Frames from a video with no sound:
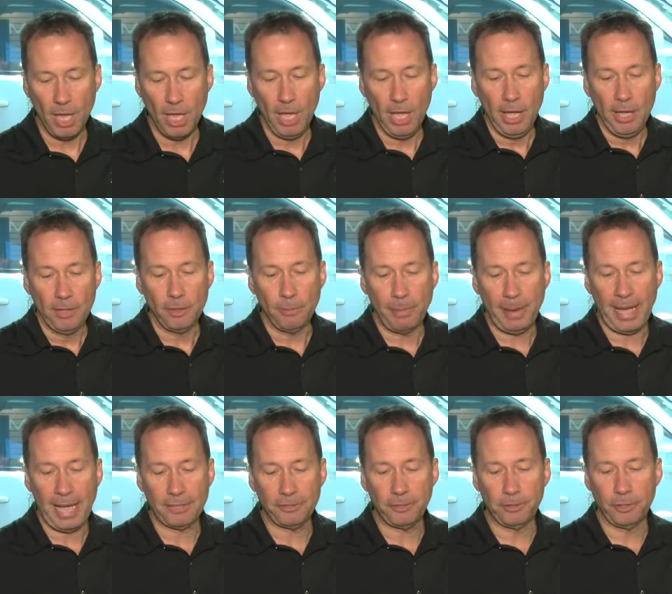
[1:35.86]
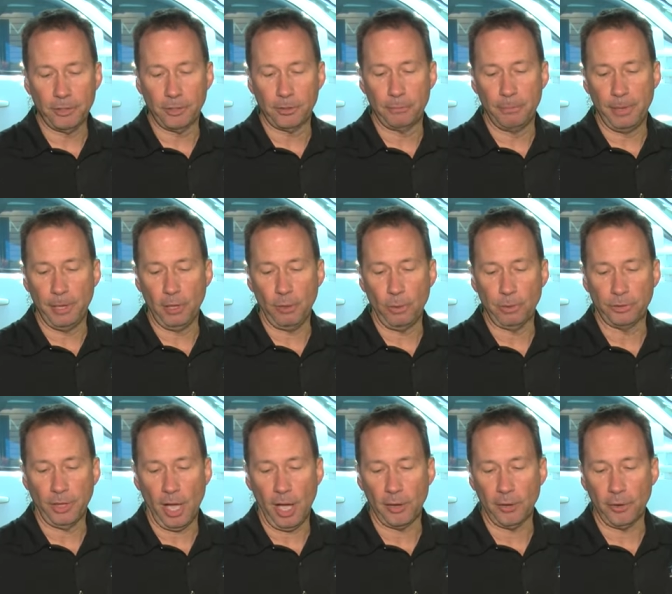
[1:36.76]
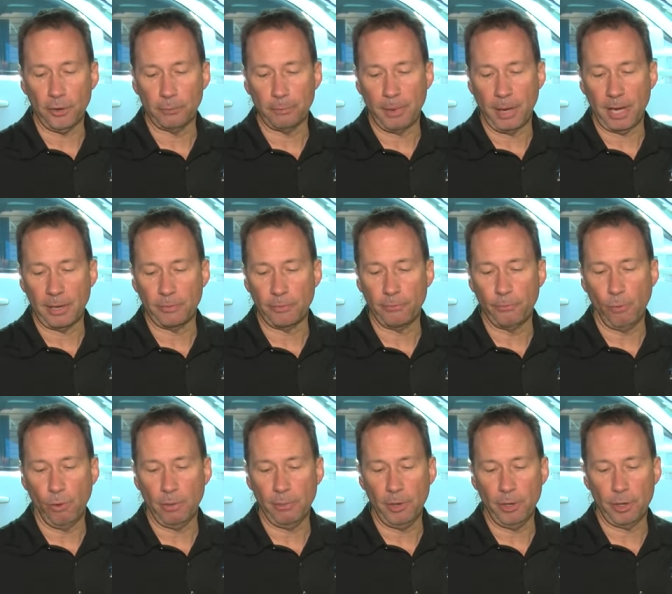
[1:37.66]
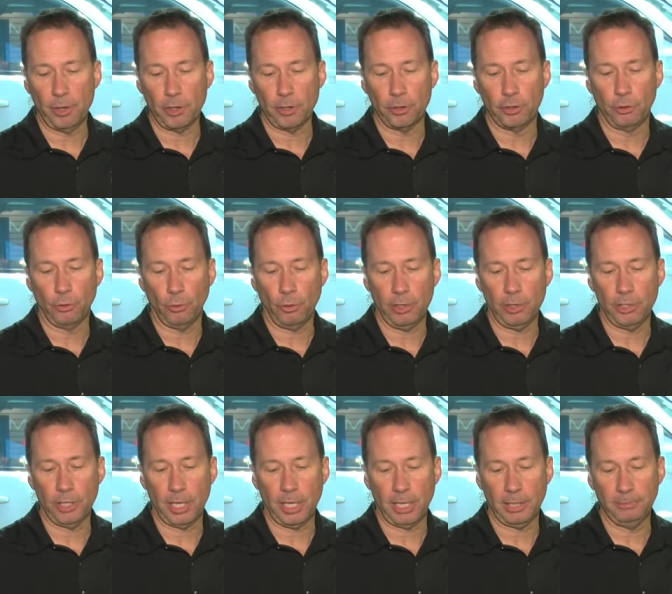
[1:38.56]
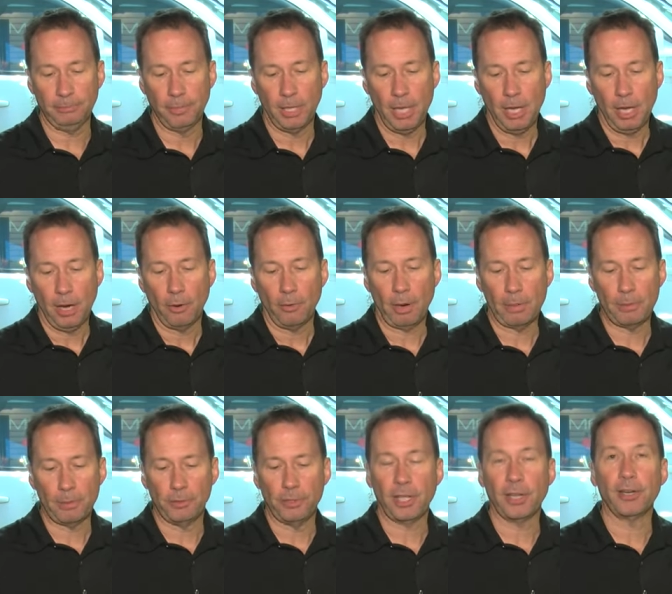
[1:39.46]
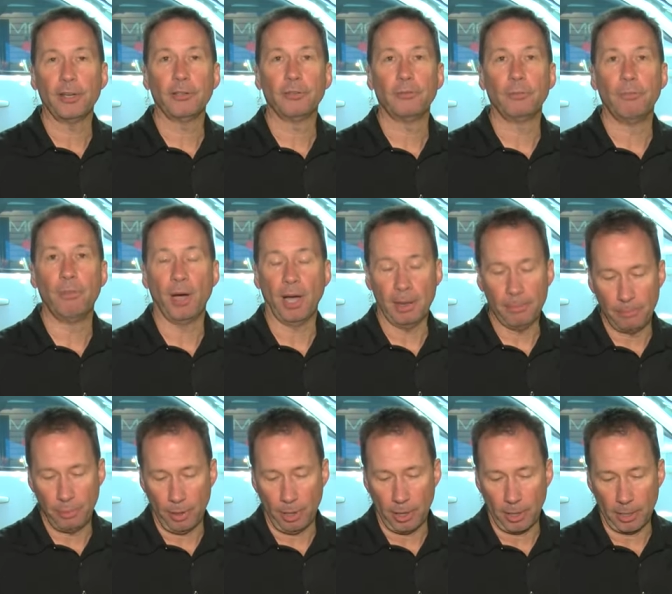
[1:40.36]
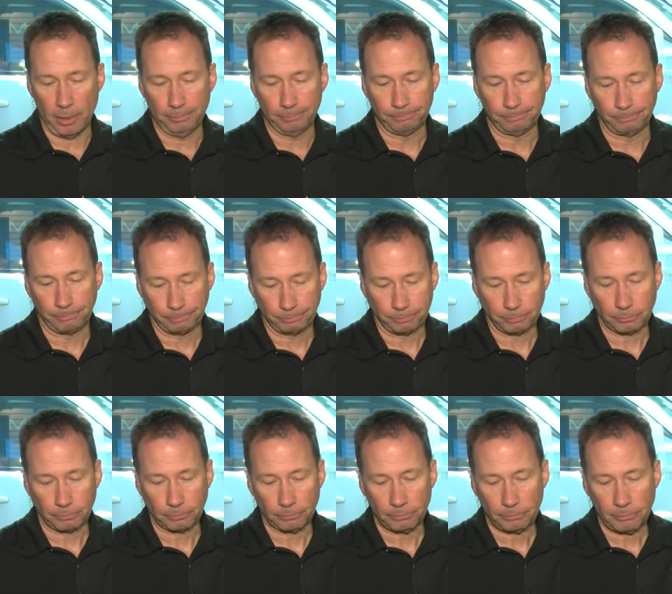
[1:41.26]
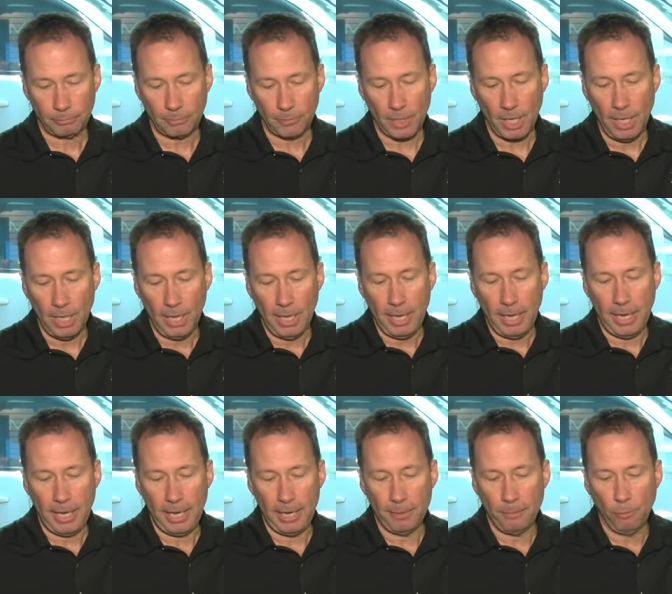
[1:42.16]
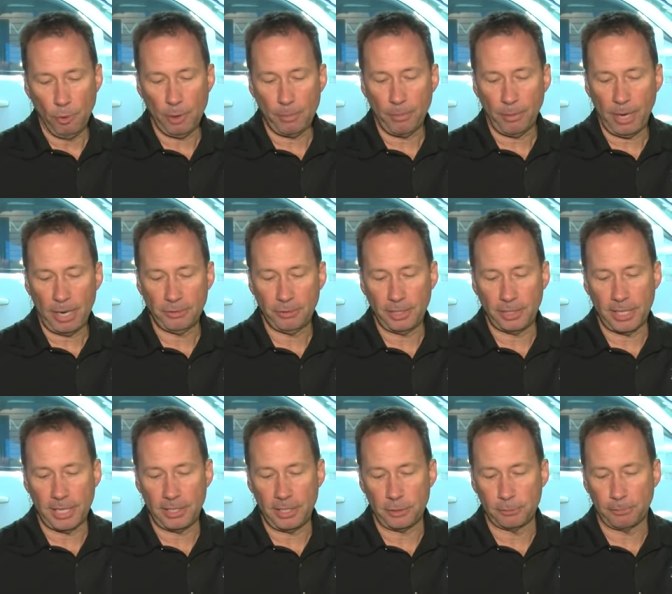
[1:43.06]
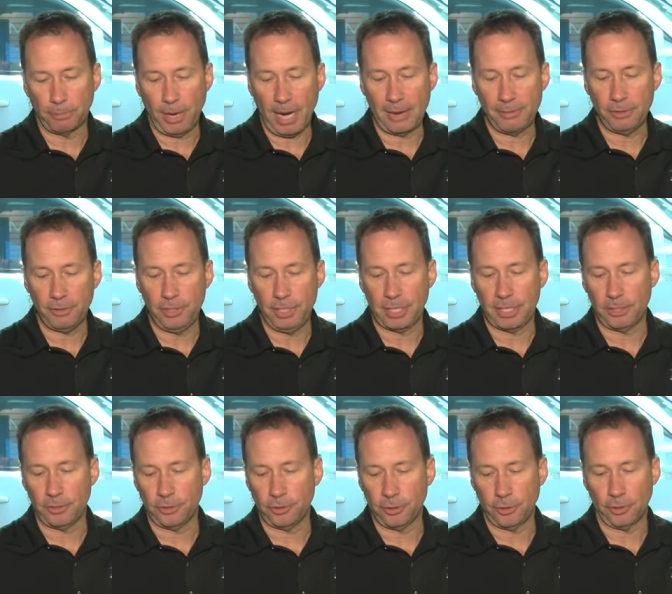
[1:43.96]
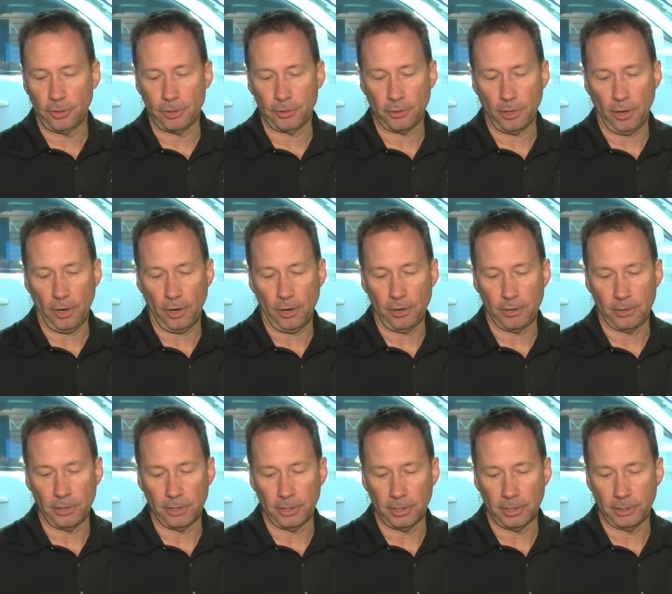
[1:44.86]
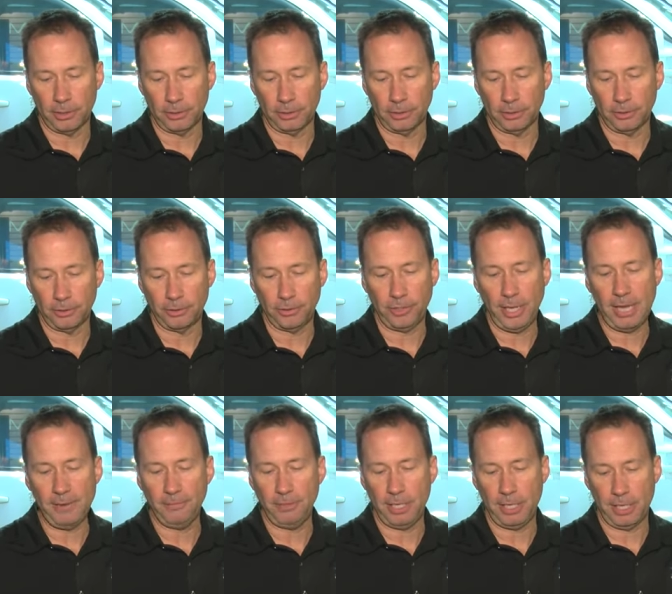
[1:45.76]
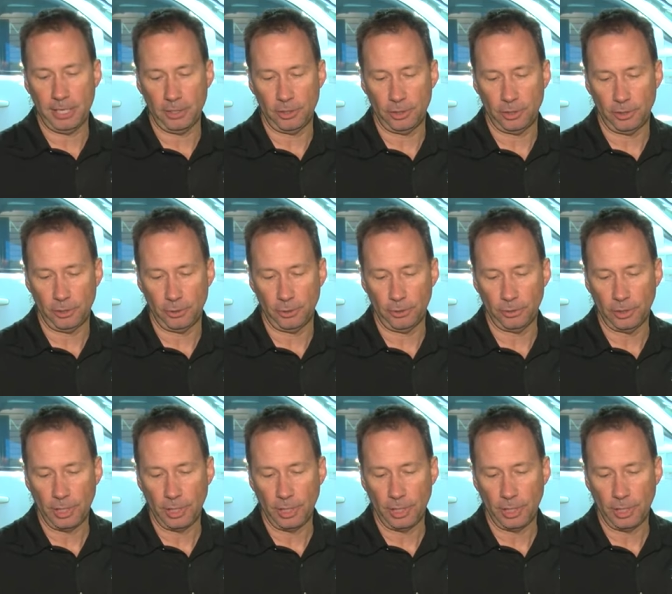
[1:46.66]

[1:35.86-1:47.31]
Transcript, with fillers: The passage of this bill was unearthed by former Georgia Representative Bob Barr. And more pressing than these privacy concerns are the safety issues,